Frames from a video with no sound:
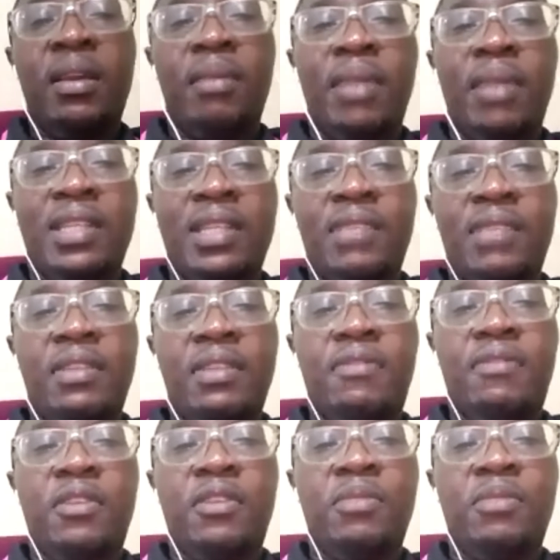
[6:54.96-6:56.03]
by the
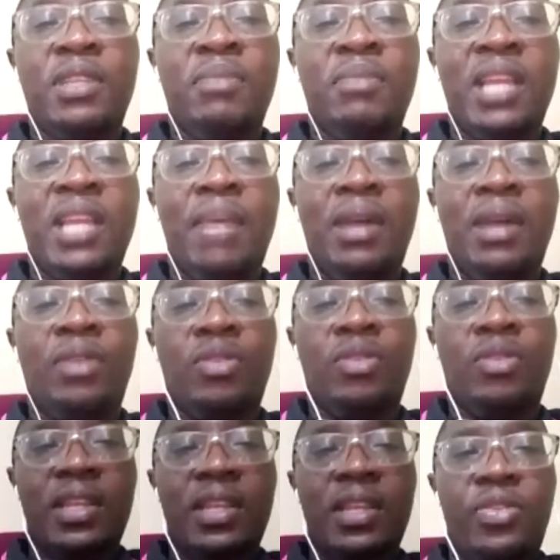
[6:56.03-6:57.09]
74th minute, Mediama had
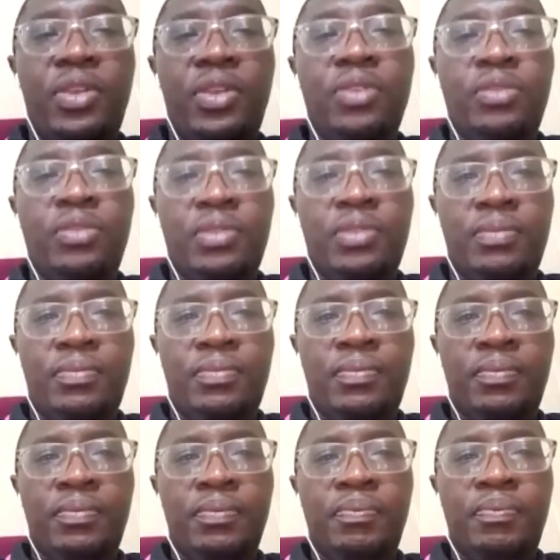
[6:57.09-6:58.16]
considered 3 goals.
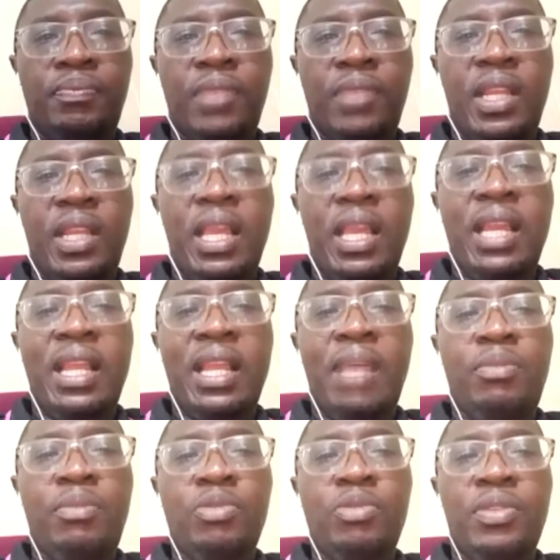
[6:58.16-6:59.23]
They ended up
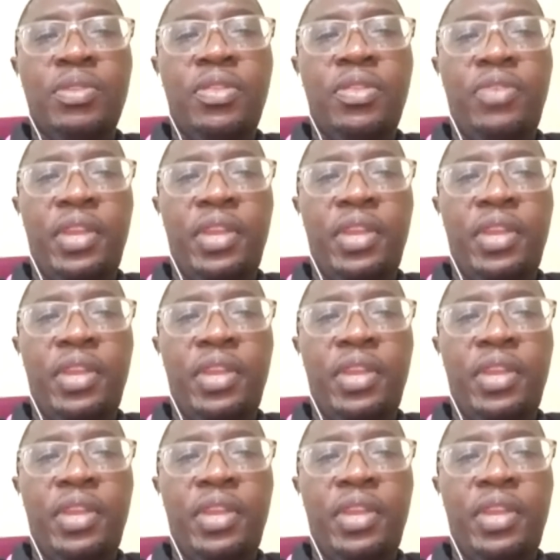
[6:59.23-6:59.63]
losing 3-0.